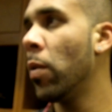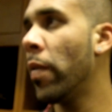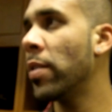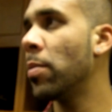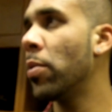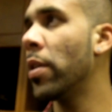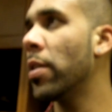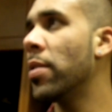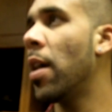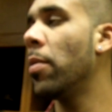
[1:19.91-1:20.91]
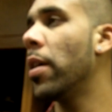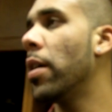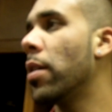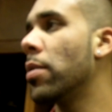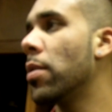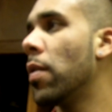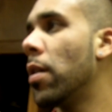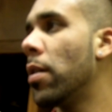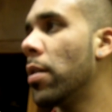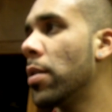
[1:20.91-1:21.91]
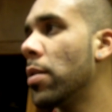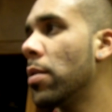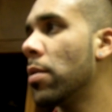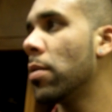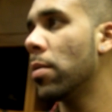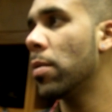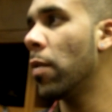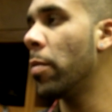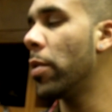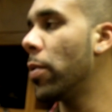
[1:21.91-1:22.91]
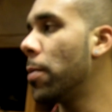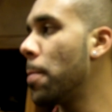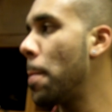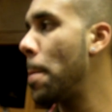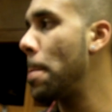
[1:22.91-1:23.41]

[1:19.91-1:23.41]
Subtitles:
that's a pretty good timely hitting, so that's what we've been doing.